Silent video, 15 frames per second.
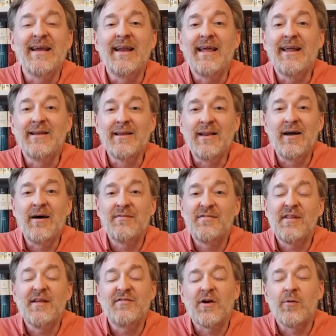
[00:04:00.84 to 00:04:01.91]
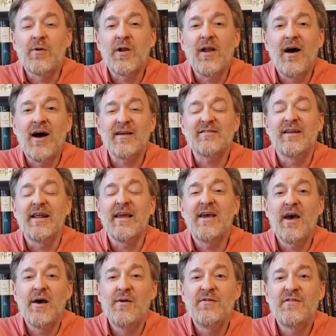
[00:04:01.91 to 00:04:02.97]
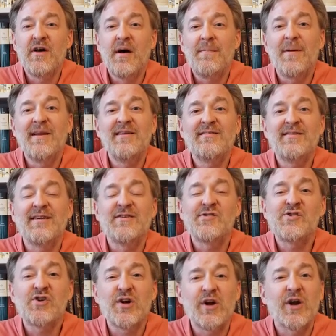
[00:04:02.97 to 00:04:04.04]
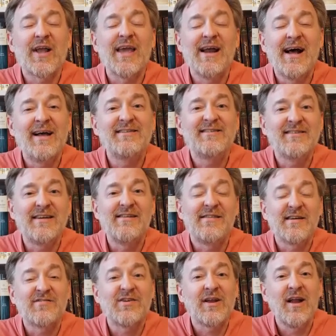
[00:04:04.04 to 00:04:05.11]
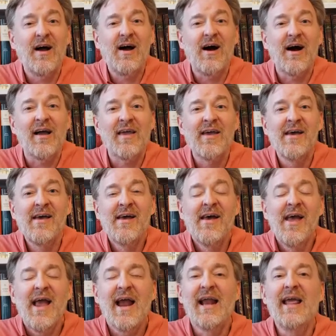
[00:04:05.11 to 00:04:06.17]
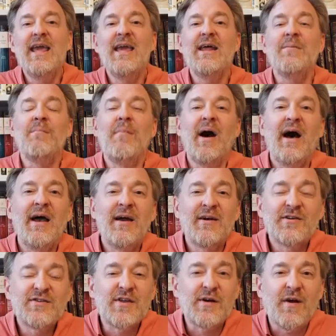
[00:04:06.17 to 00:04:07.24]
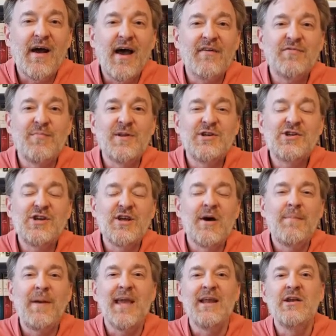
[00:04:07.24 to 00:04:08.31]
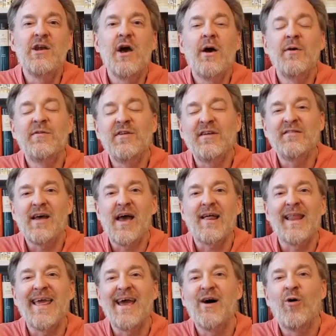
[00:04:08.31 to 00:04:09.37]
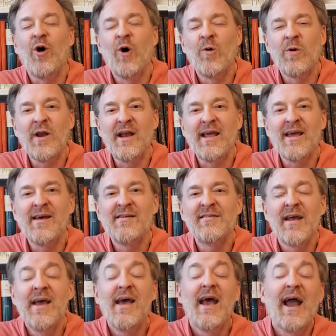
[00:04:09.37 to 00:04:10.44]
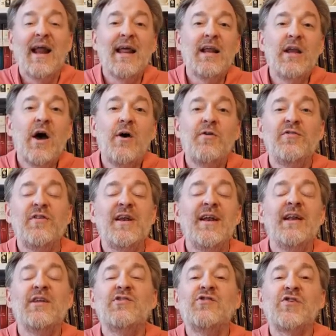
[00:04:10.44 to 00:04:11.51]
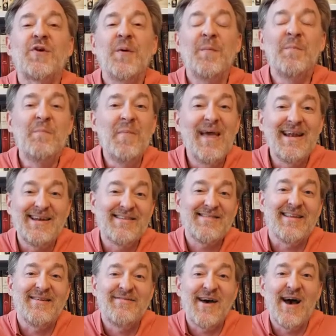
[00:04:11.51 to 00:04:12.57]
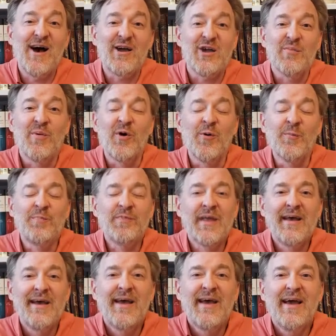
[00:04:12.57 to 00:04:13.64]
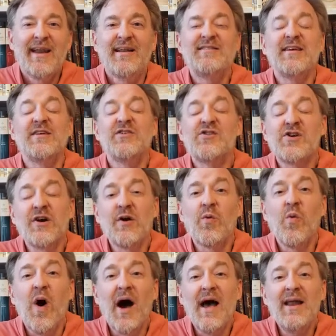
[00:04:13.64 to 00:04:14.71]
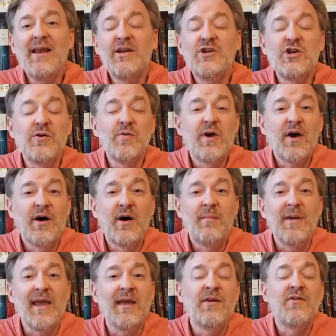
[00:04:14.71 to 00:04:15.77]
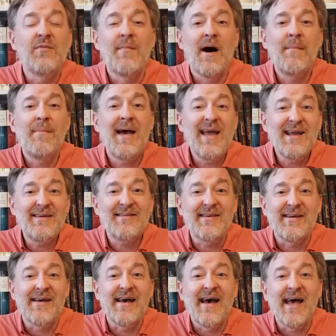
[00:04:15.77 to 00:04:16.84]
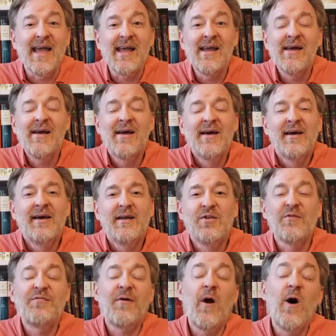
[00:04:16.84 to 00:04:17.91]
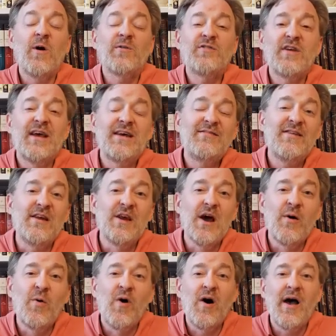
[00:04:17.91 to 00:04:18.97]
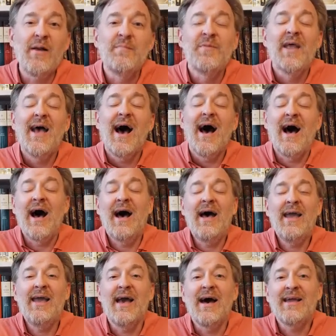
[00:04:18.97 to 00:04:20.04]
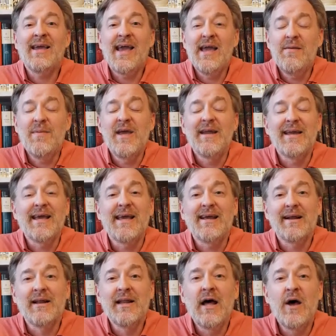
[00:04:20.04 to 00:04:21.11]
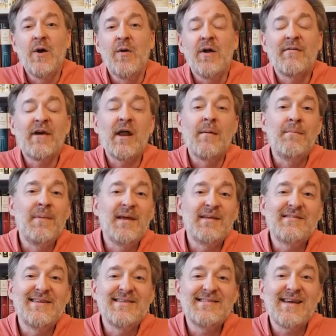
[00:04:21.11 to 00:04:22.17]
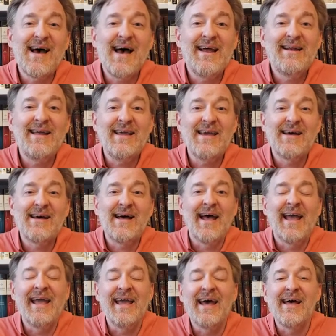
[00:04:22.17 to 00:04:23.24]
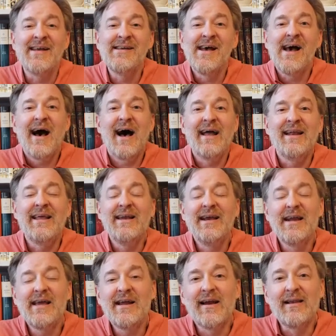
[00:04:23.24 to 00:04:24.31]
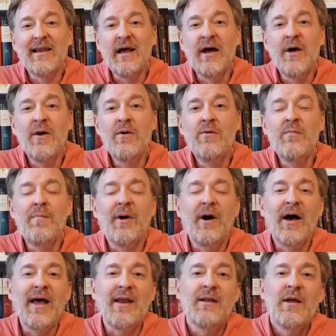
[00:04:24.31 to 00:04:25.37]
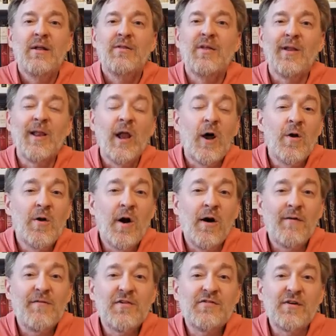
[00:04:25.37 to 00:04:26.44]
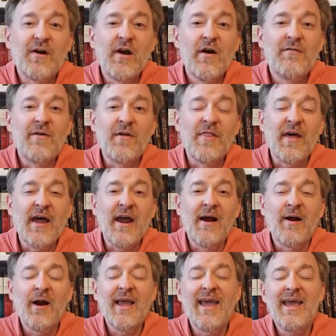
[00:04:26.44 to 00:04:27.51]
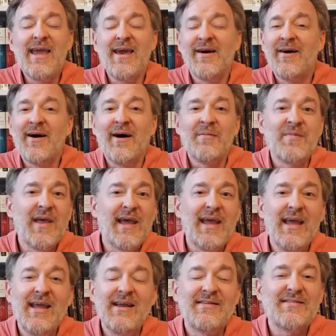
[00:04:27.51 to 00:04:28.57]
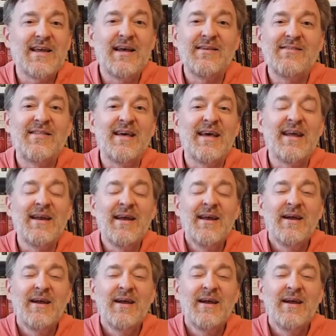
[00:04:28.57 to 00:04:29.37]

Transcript: and he loves these old clocks. And he goes up and he says, "Sir, can I see this clock?" And he admires the craftsmanship. He knows exactly how old it is, and he knows that it is tremendously valuable. And he said, "Sir, why did you come into my bank today?" And the frog says, "You know what? I came in to get a loan. I've got a business idea, and I needed to get a loan, but the loan officer over there, he says that